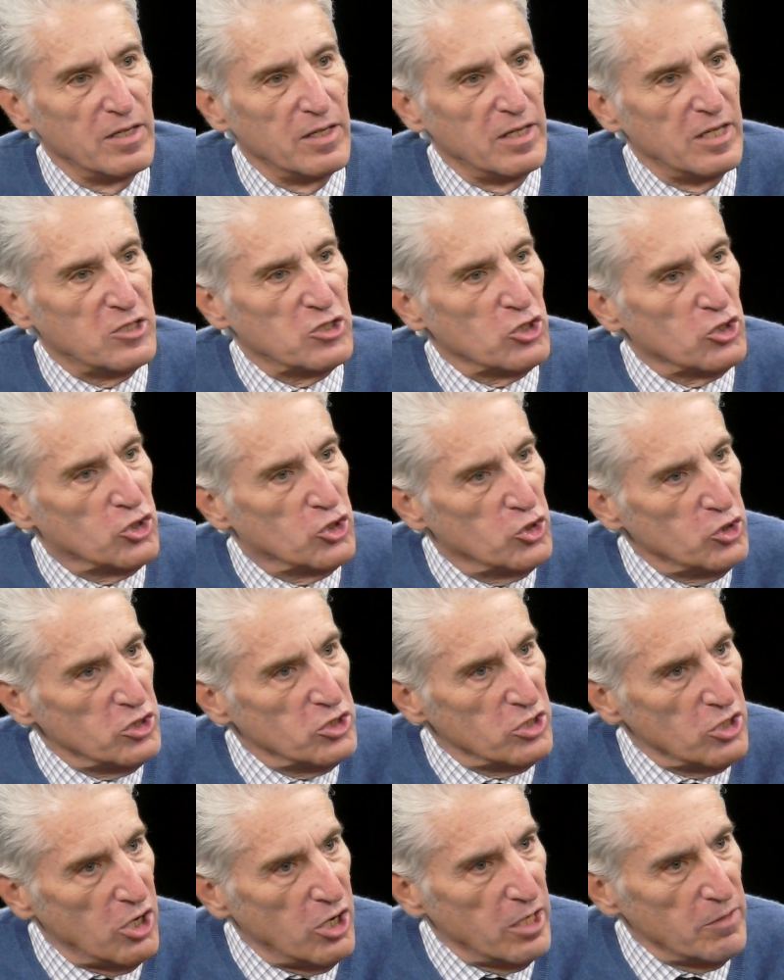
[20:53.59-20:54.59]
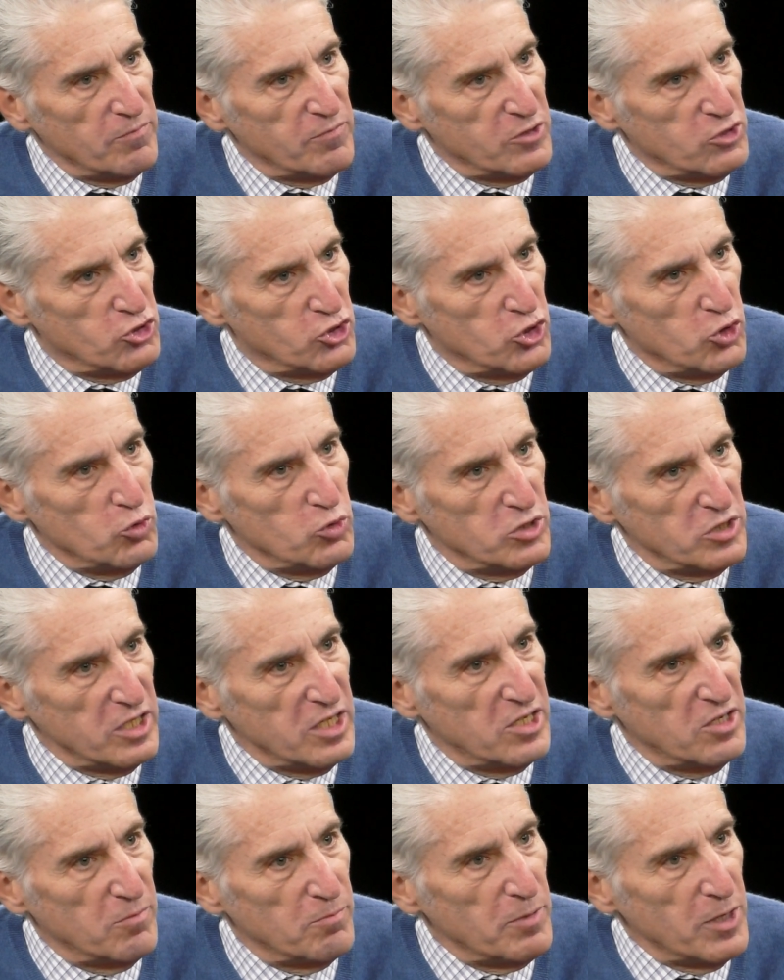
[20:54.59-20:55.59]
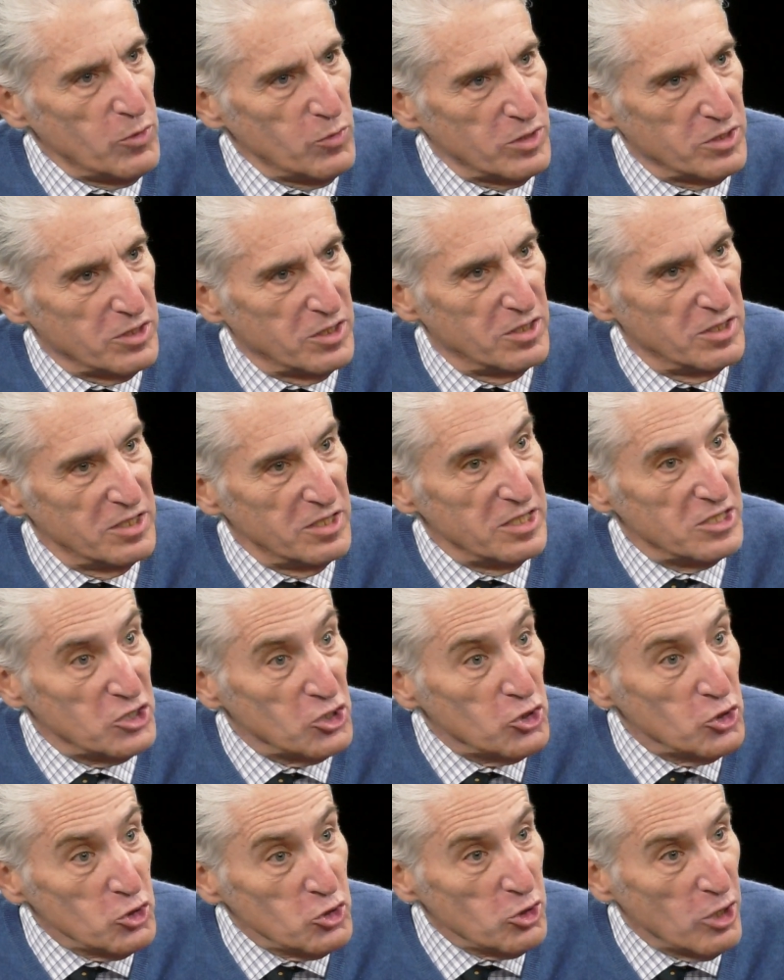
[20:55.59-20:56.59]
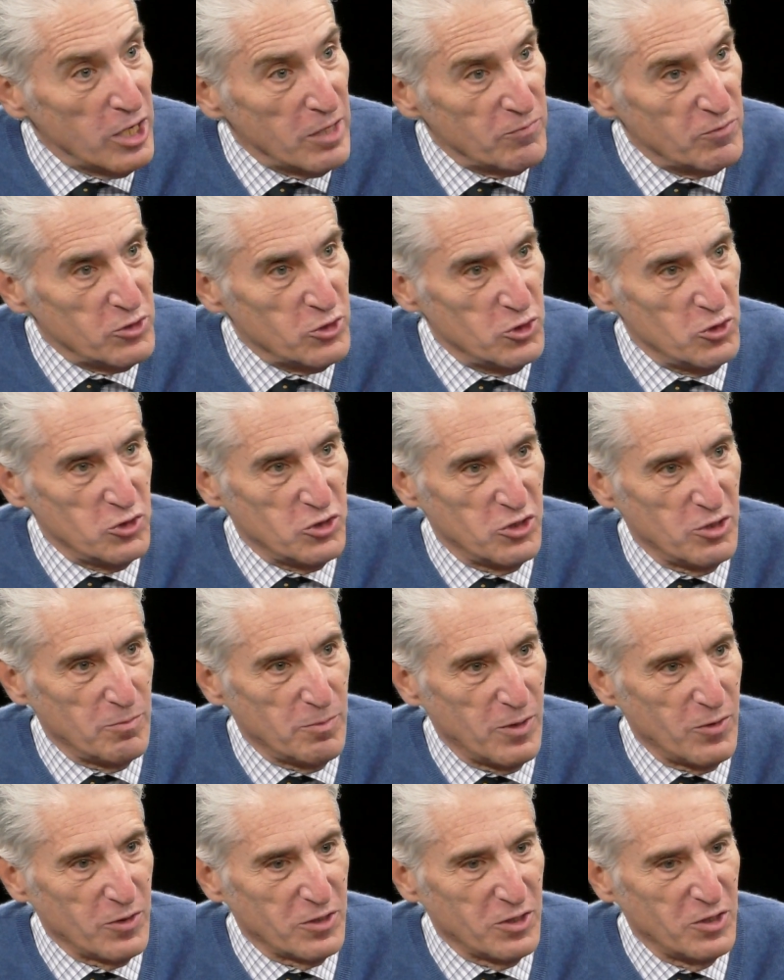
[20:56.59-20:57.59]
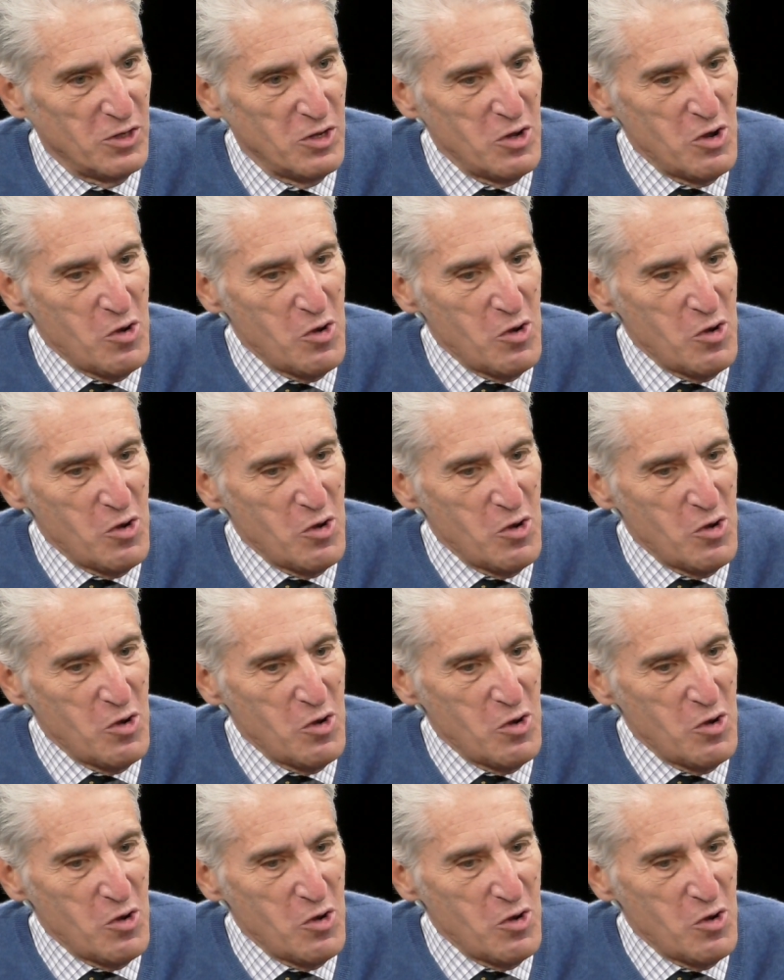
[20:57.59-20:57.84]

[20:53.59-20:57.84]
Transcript: it's a good time for Jews in America. It's a good time for Jews in America.